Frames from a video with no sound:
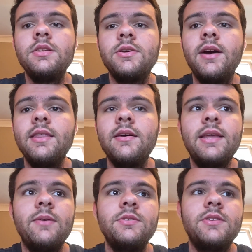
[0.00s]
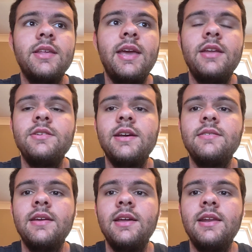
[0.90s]
So I thought that was really
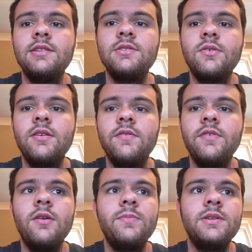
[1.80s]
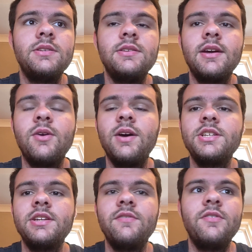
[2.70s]
interesting, and it sort of opens a
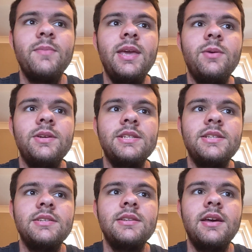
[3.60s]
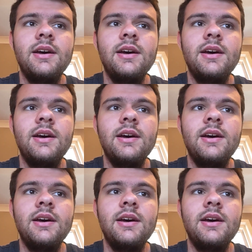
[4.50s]
question for me, which is,